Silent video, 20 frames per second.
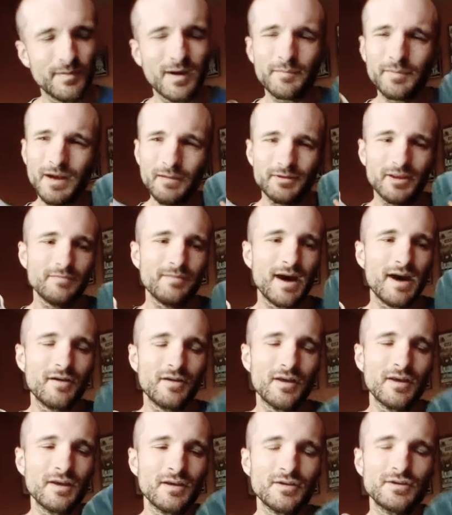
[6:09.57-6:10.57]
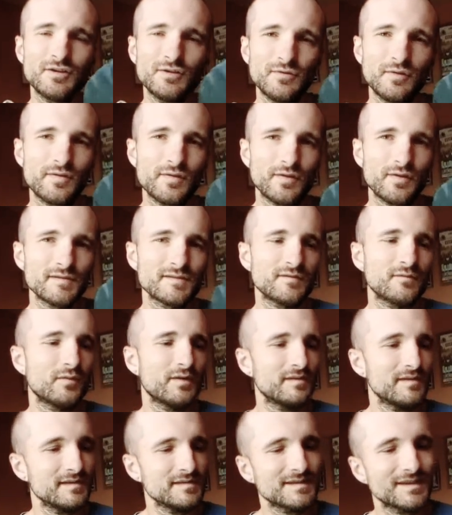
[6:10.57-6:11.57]
Probably about 2/3 of
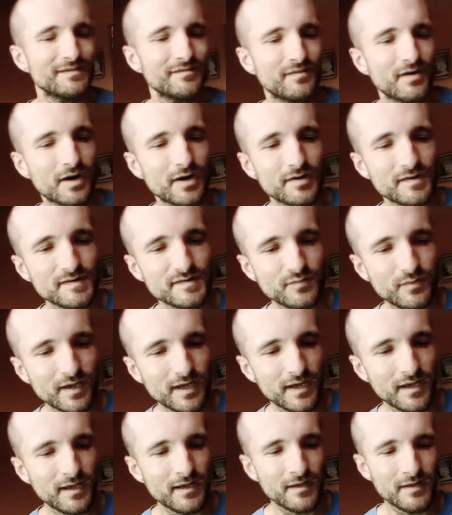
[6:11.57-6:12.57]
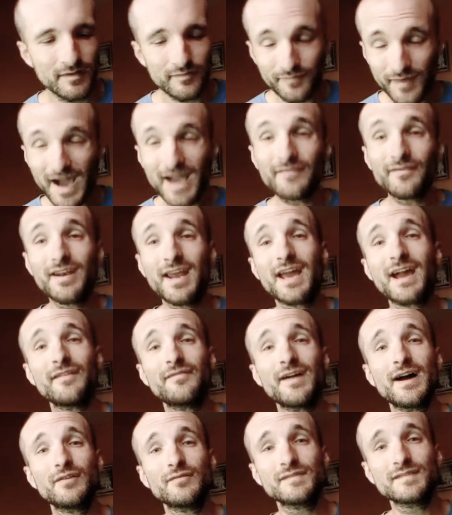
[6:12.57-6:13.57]
what these Kinvaras weigh.
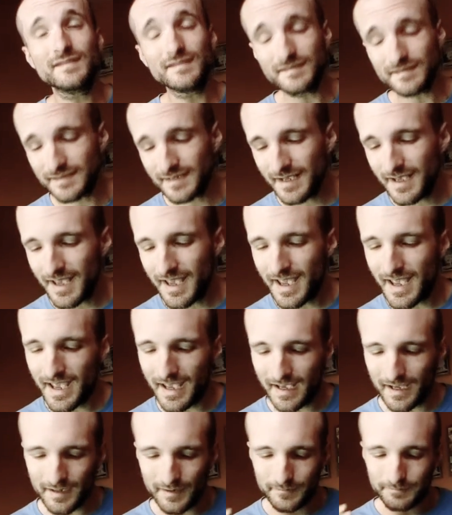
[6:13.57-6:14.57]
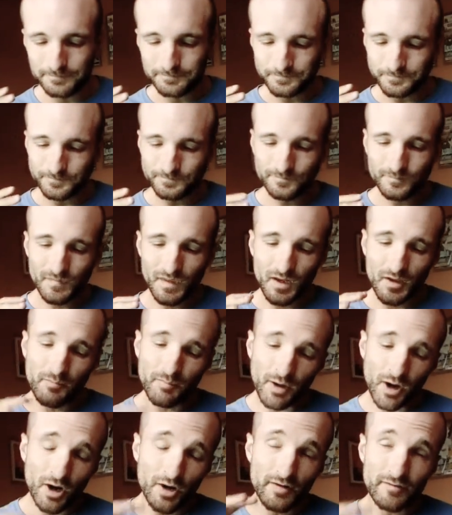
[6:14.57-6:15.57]
5.5 ounces. And
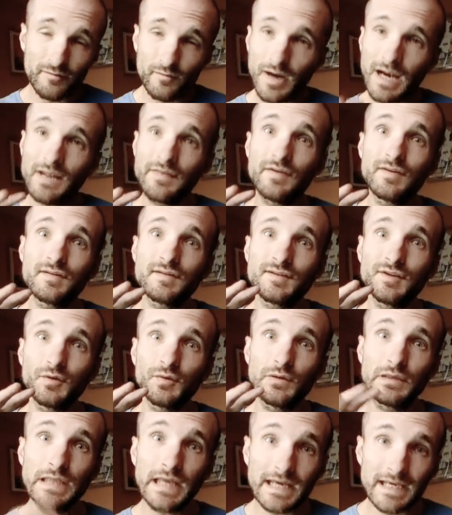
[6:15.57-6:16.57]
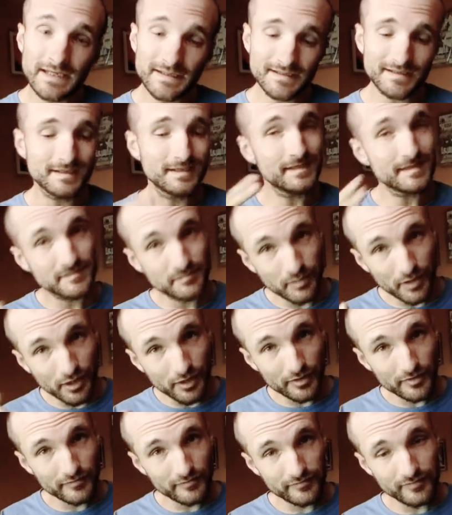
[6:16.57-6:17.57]
part of why they're so light is
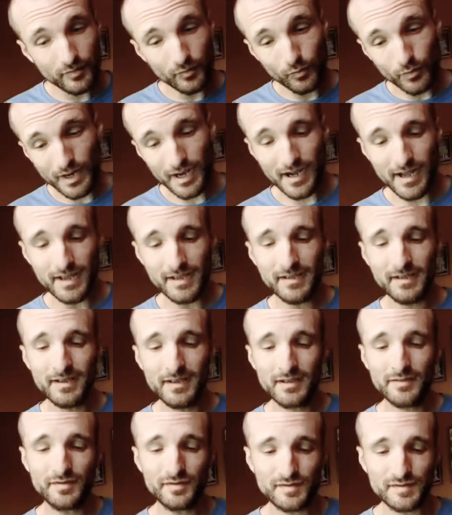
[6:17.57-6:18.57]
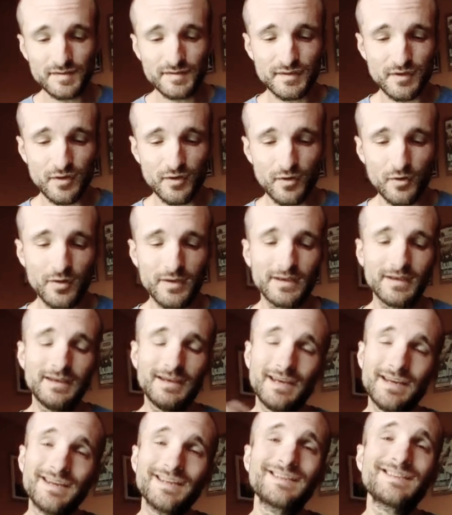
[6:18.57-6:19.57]
part of why they're so
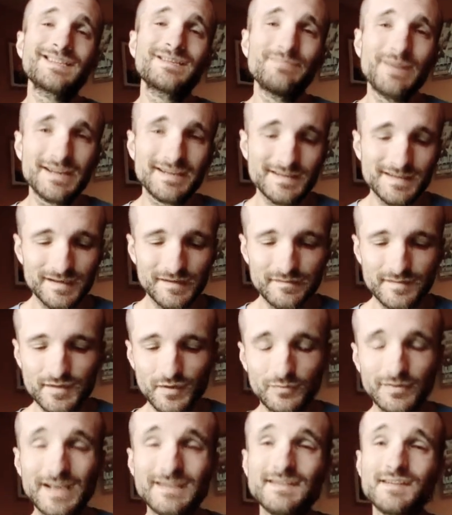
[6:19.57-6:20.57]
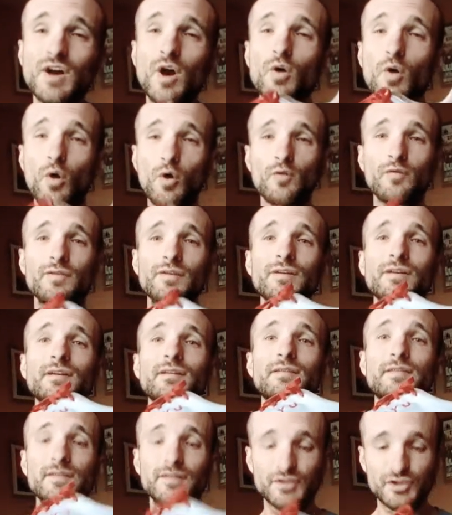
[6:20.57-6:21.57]
inexpensive. So let's go over
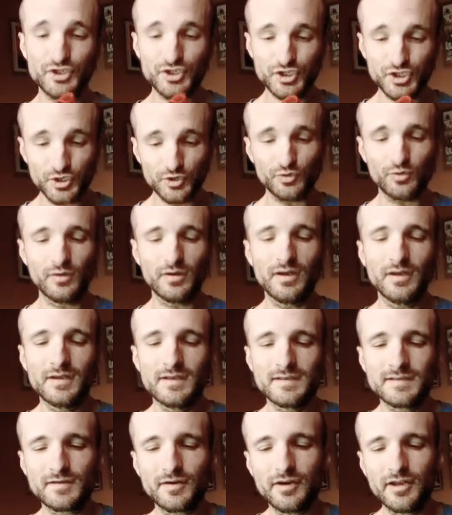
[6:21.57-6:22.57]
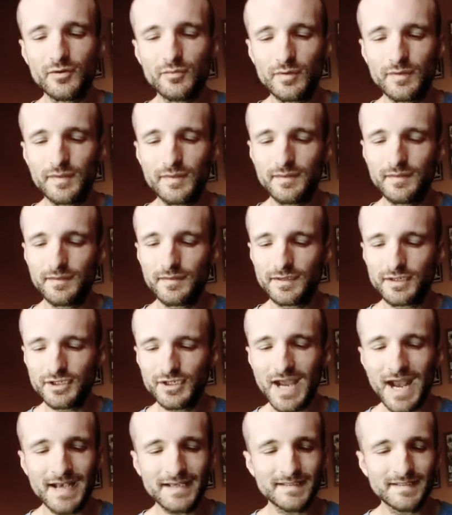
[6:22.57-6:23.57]
the shoe, starting with the
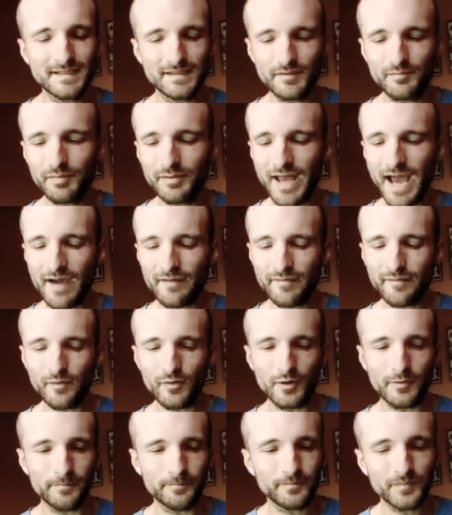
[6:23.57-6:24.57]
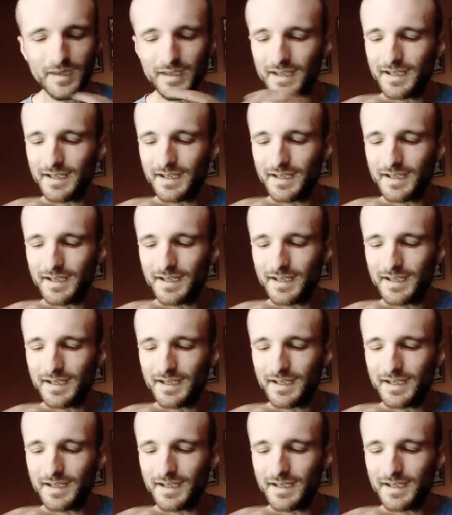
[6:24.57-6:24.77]
chassis, the platform.